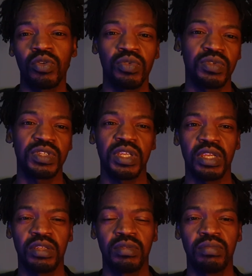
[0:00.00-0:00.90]
couldn't say
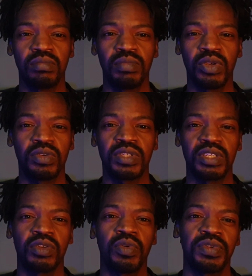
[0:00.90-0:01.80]
it because there's
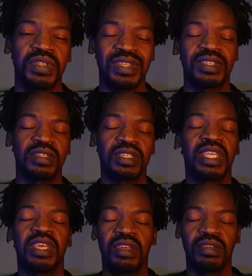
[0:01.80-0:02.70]
always this
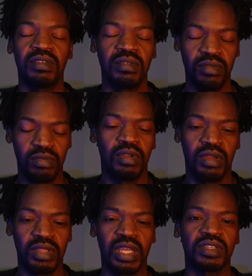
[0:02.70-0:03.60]
thing
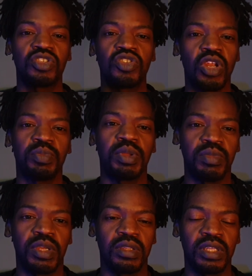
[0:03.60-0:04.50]
that's stopping
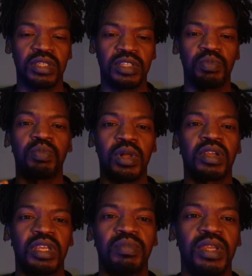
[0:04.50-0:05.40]
me, that's just
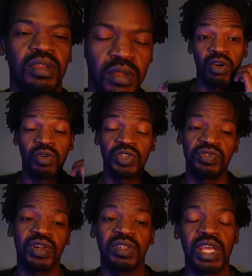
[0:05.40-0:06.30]
blocking me. I always
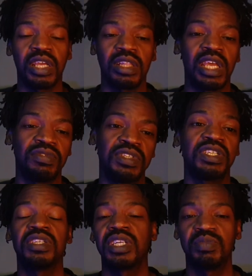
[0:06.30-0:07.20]
felt like life
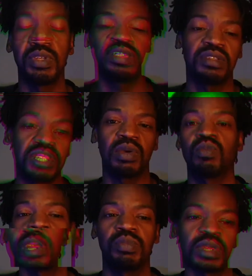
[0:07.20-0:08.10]
cheated me in some
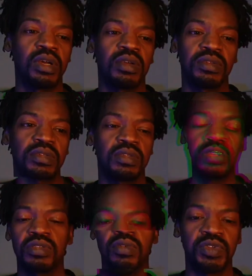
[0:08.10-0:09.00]
way because
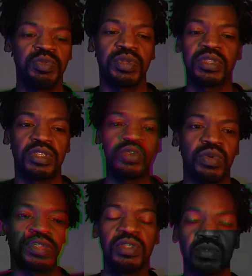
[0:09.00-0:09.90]
there's always been
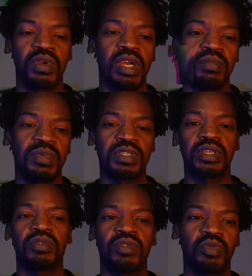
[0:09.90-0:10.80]
situations where I missed
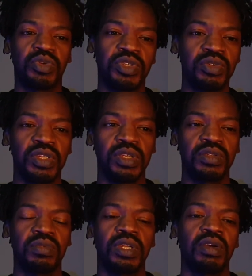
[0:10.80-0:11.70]
out on
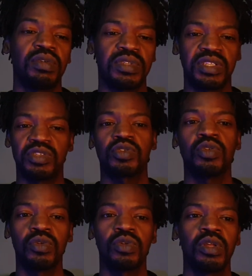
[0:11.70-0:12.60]
opportunities when I was in
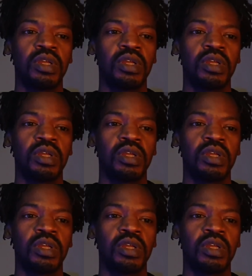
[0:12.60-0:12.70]
school,